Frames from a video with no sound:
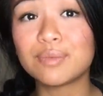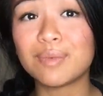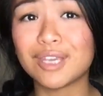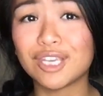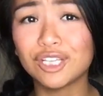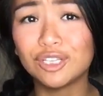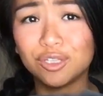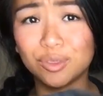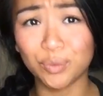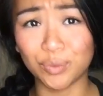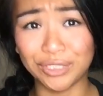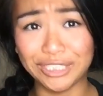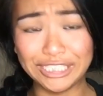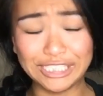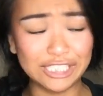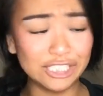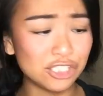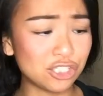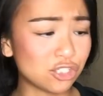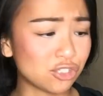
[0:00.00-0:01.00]
to make it look
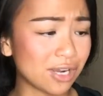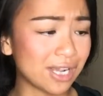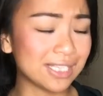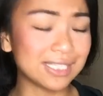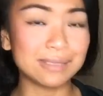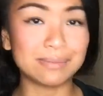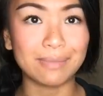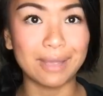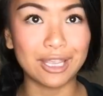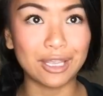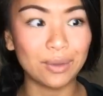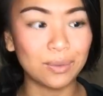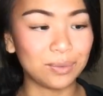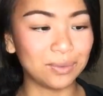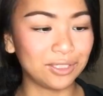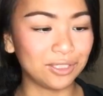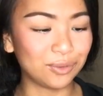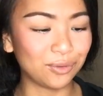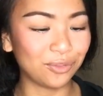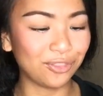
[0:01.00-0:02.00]
really distressed, my
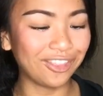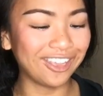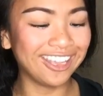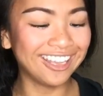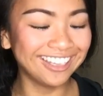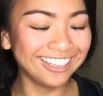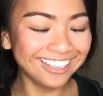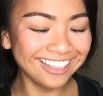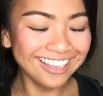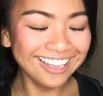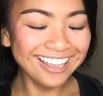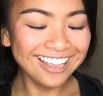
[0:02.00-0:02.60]
own little thing.